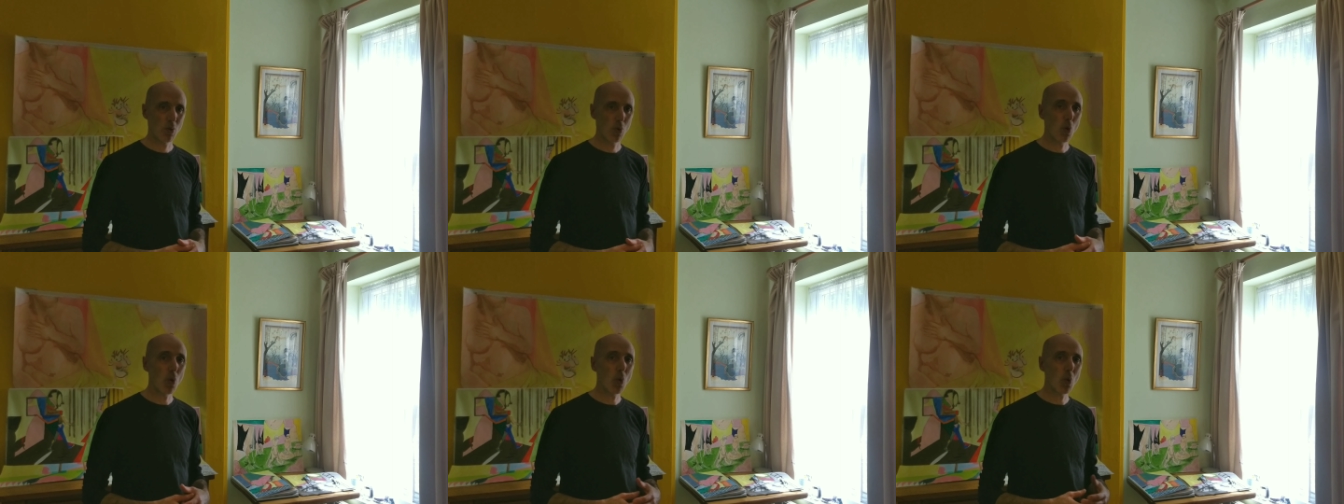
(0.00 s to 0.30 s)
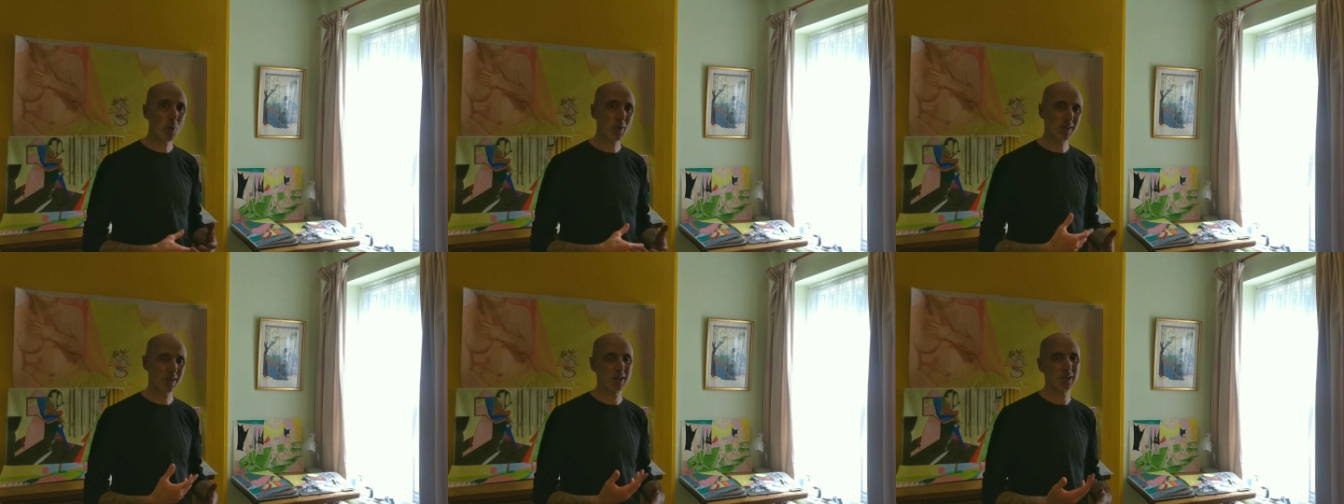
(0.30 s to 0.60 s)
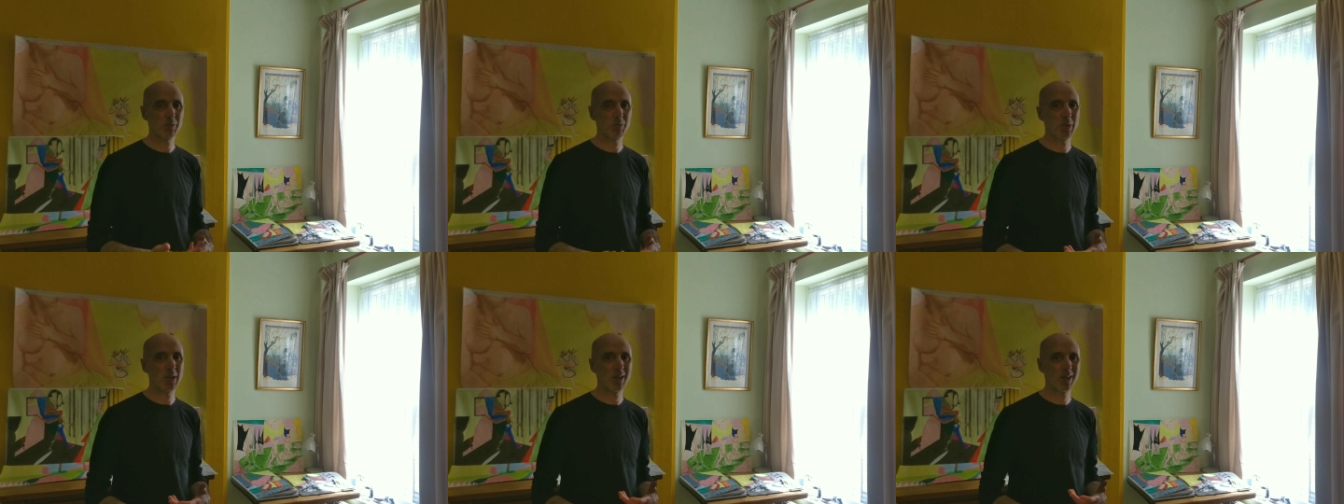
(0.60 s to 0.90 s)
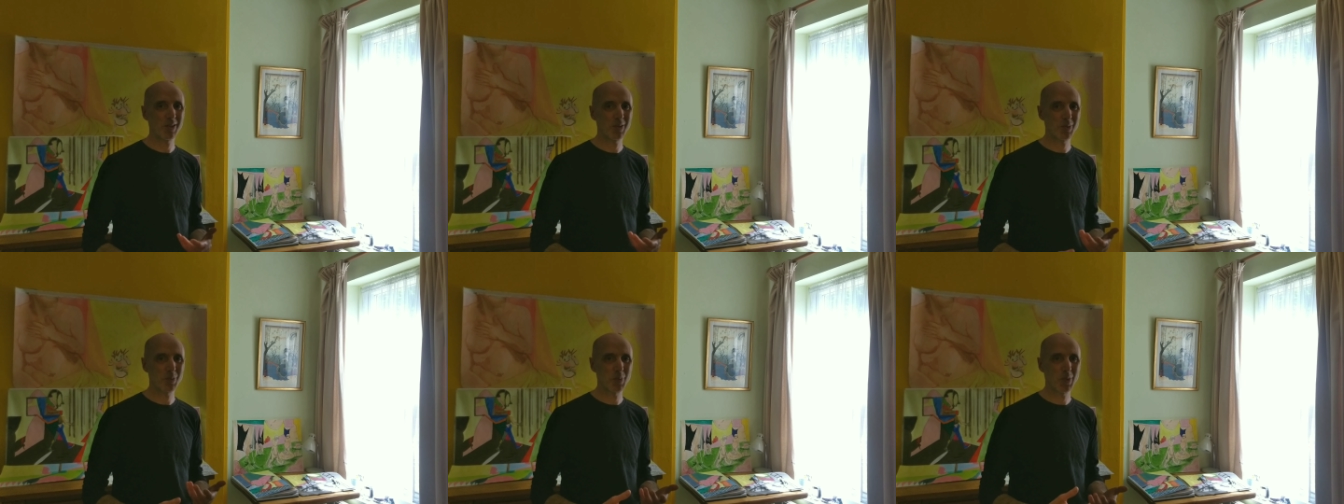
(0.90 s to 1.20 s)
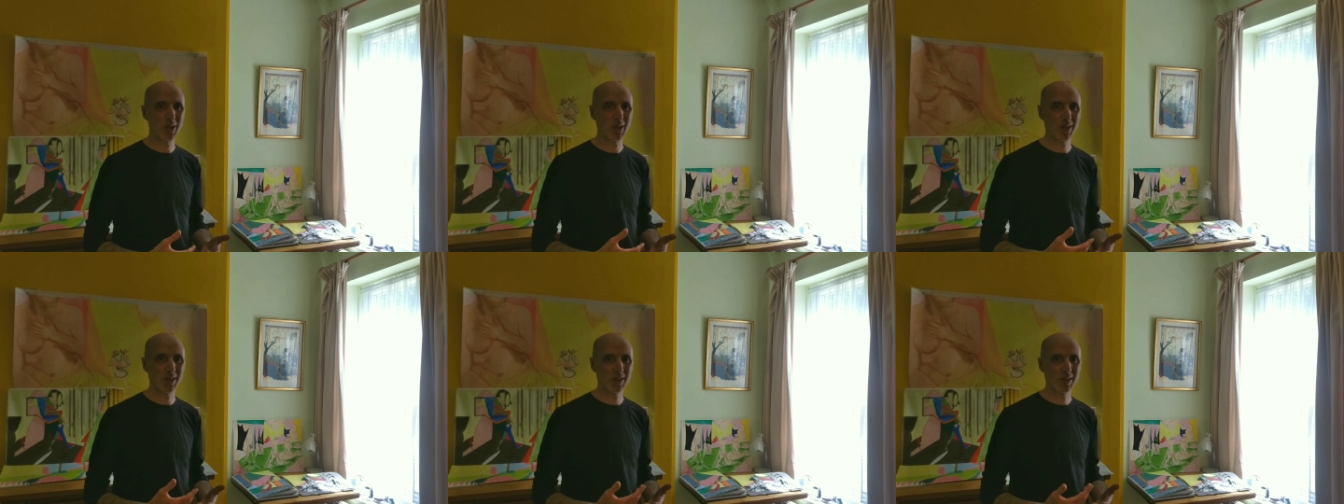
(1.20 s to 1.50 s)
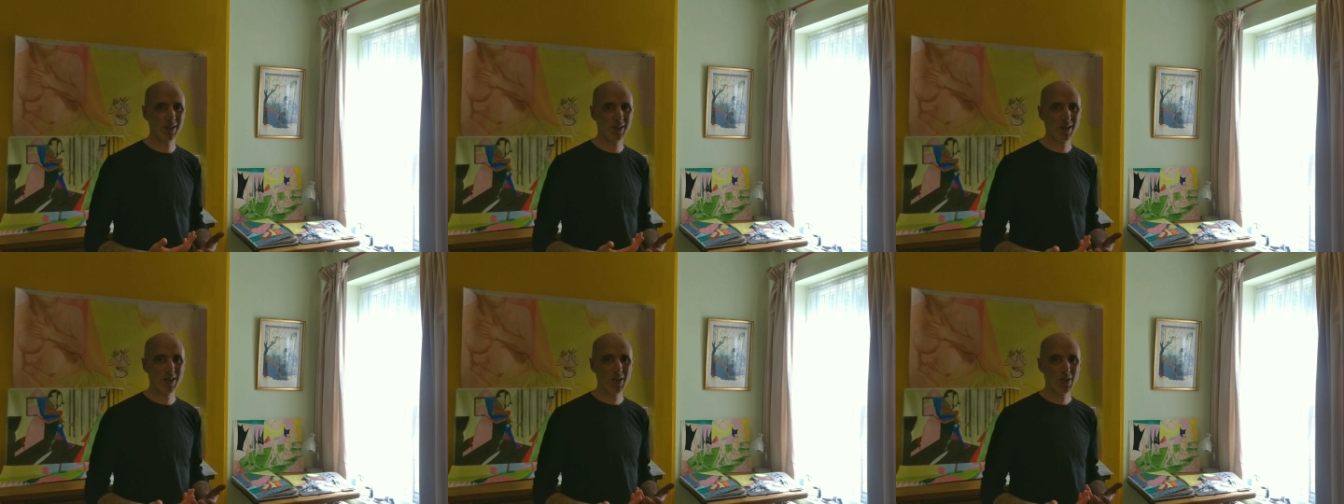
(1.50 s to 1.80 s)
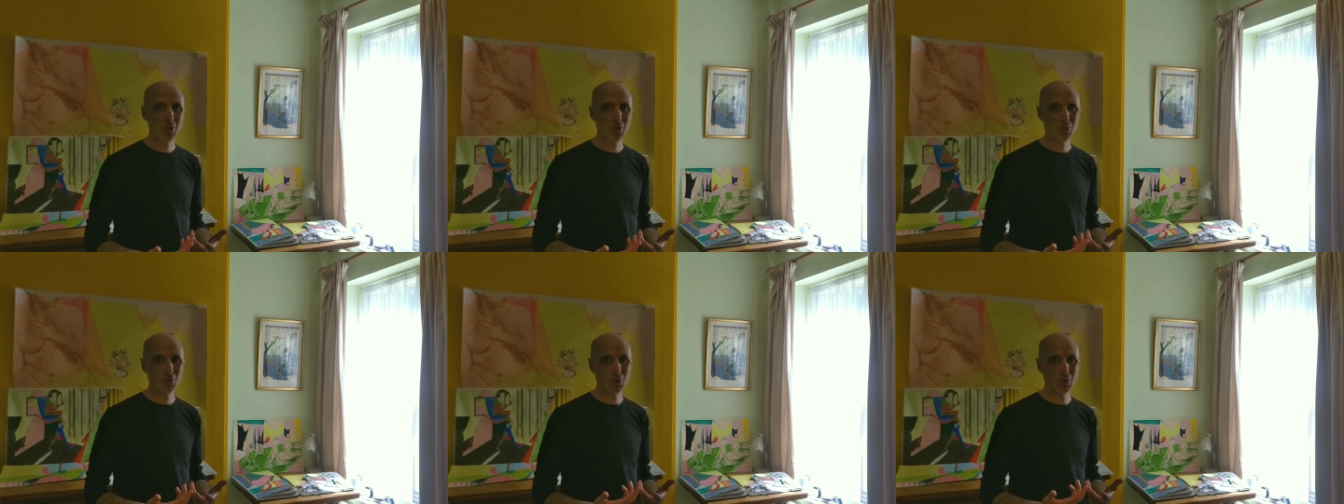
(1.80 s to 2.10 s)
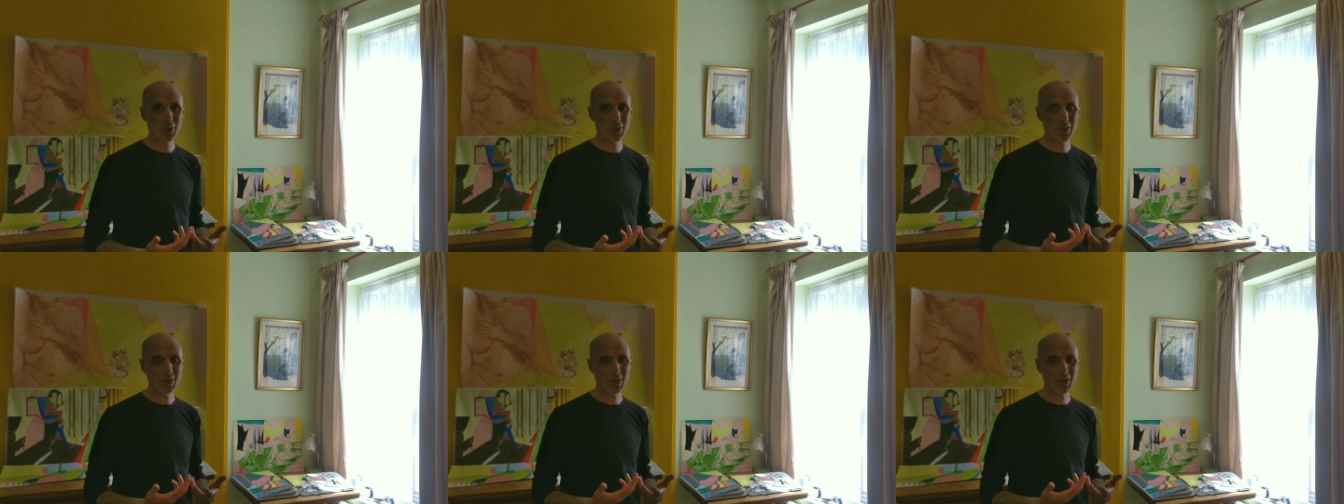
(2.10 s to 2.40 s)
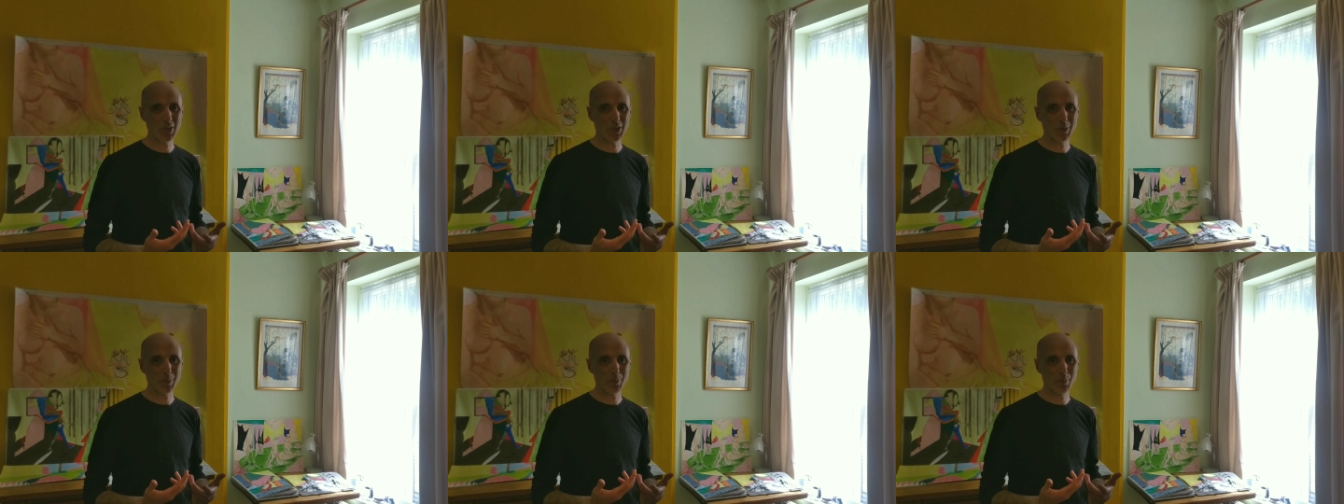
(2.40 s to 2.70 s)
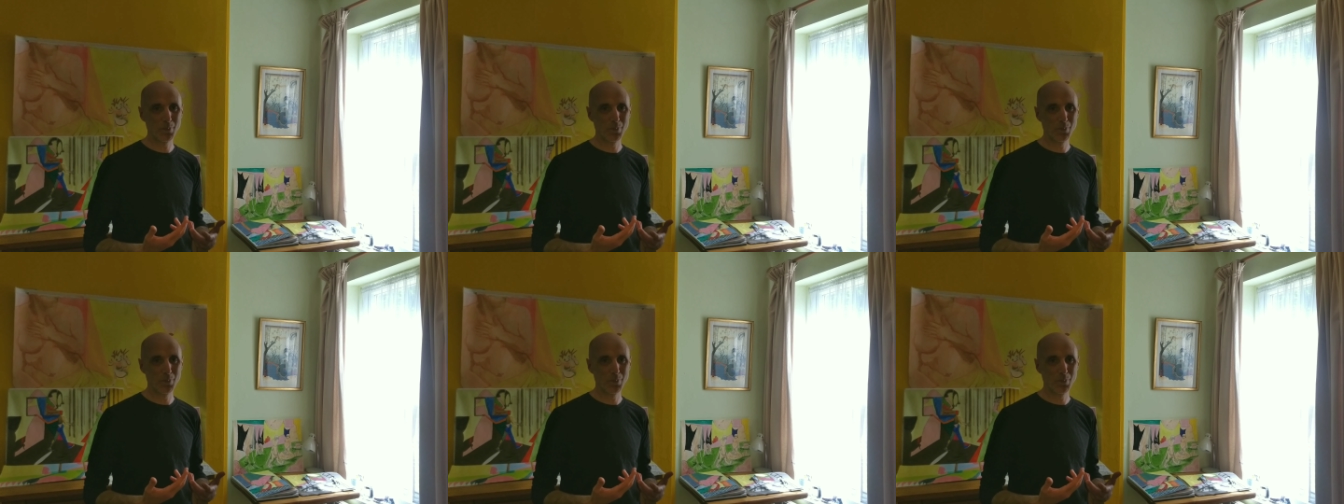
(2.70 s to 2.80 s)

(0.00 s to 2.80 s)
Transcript: Always inspired by the